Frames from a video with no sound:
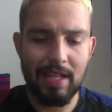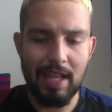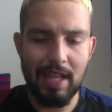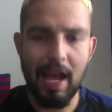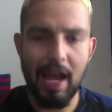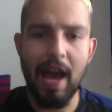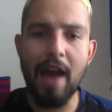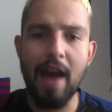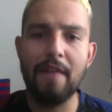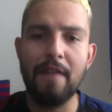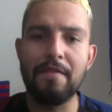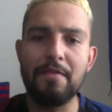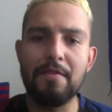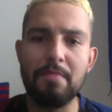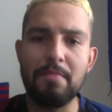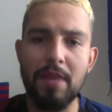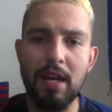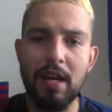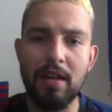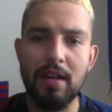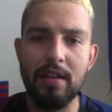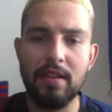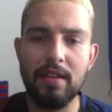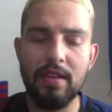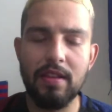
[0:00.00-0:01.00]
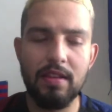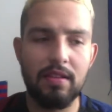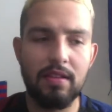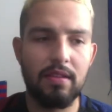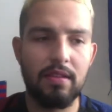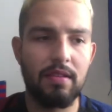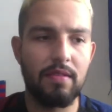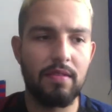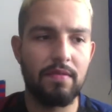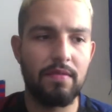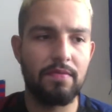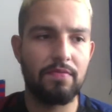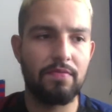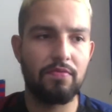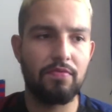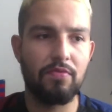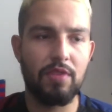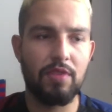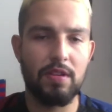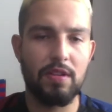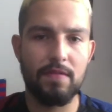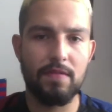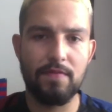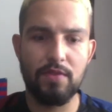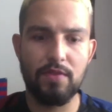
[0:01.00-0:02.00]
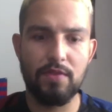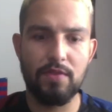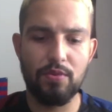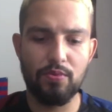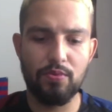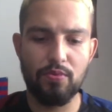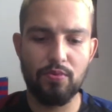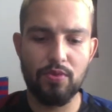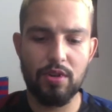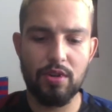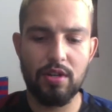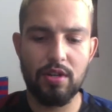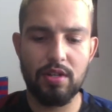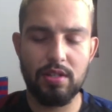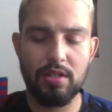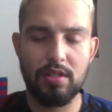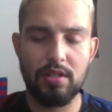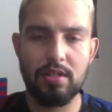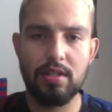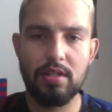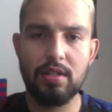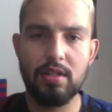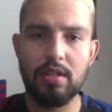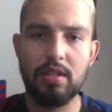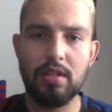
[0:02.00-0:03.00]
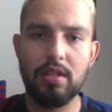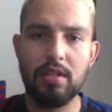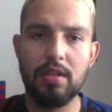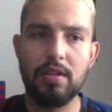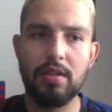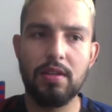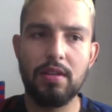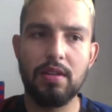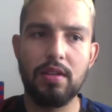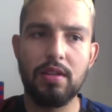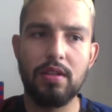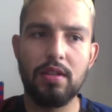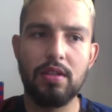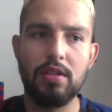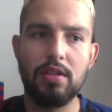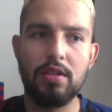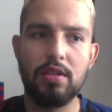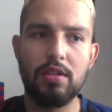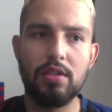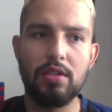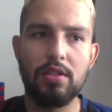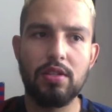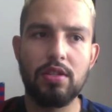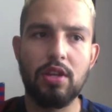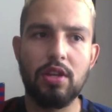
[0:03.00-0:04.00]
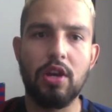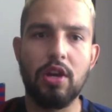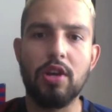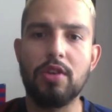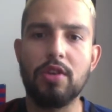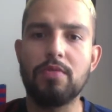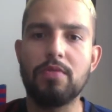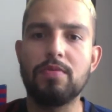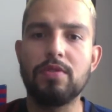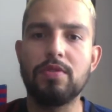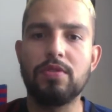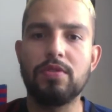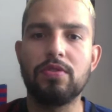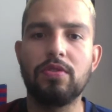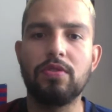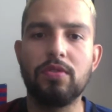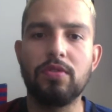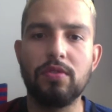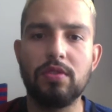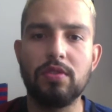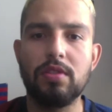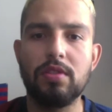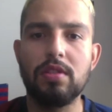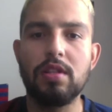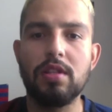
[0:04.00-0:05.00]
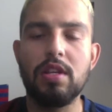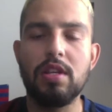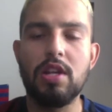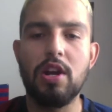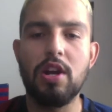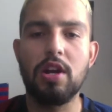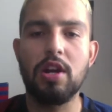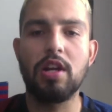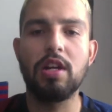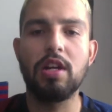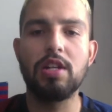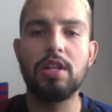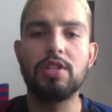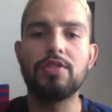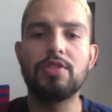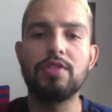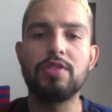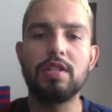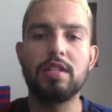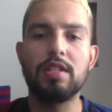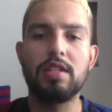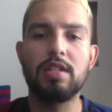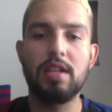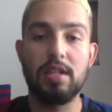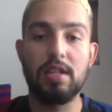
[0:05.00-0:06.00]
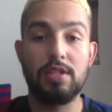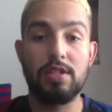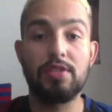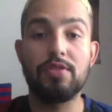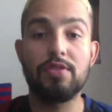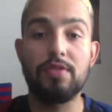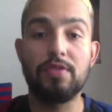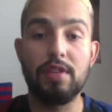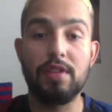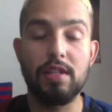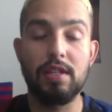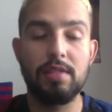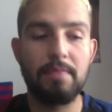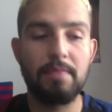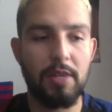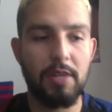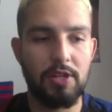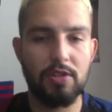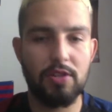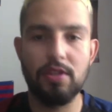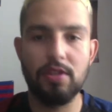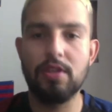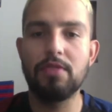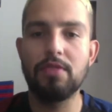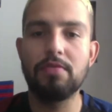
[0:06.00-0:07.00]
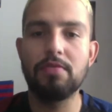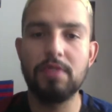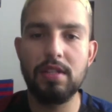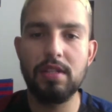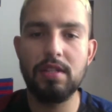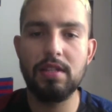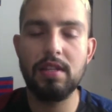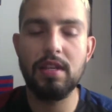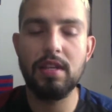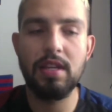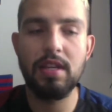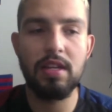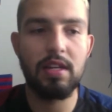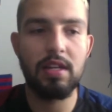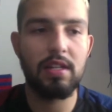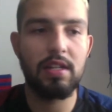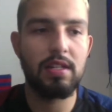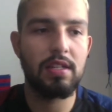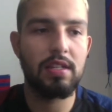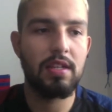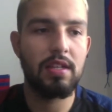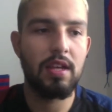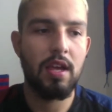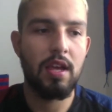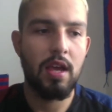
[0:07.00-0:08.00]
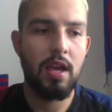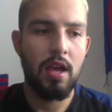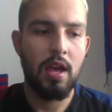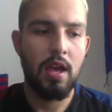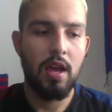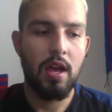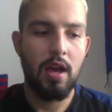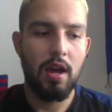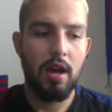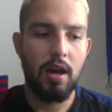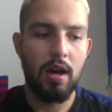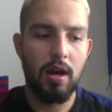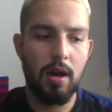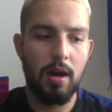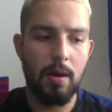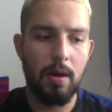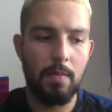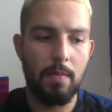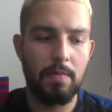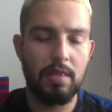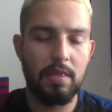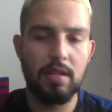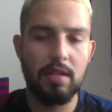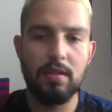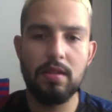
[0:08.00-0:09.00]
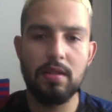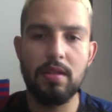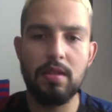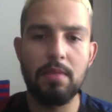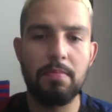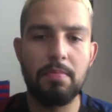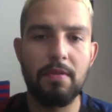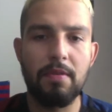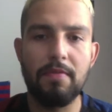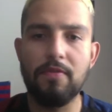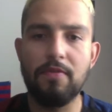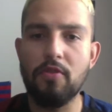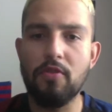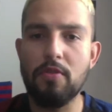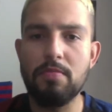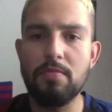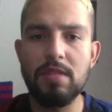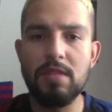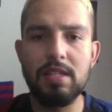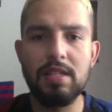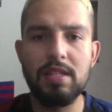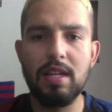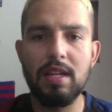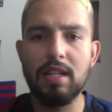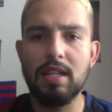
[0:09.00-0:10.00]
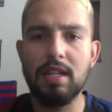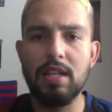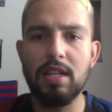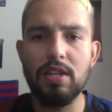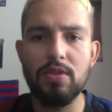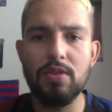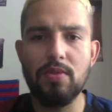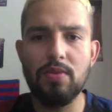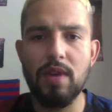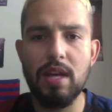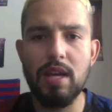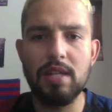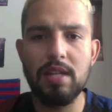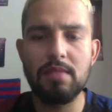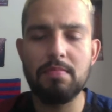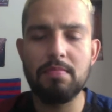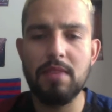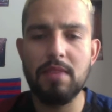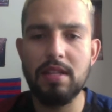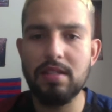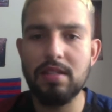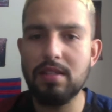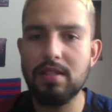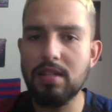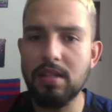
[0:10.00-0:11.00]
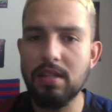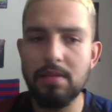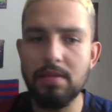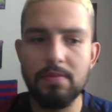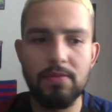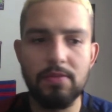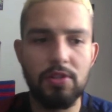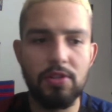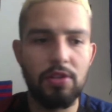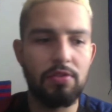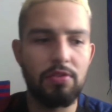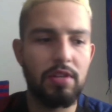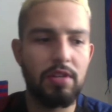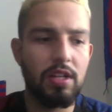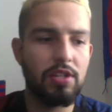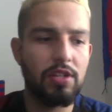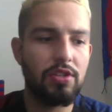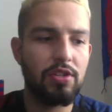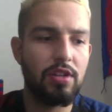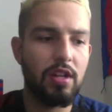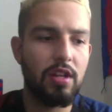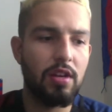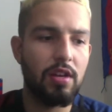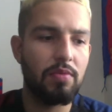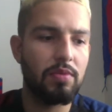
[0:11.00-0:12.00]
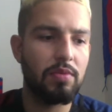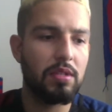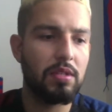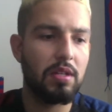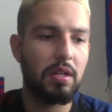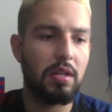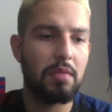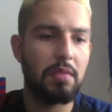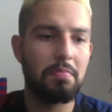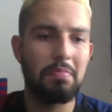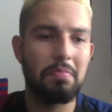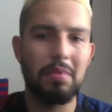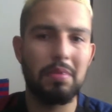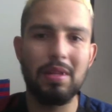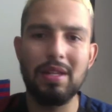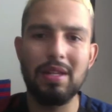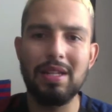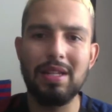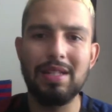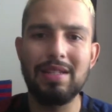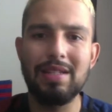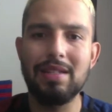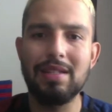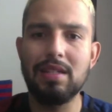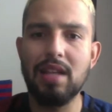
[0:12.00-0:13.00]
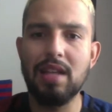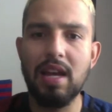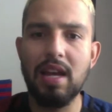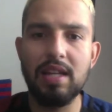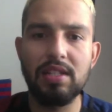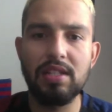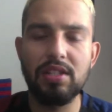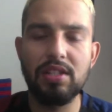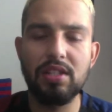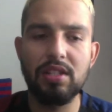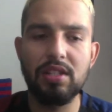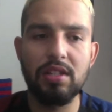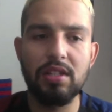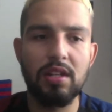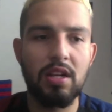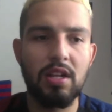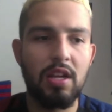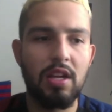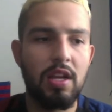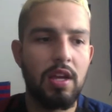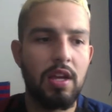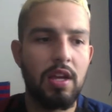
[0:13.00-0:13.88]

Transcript: in the aftermath of one of the worst soccer results in our country's history, especially in recent years. The performance that the U.S. men's team showed yesterday was a complete disaster.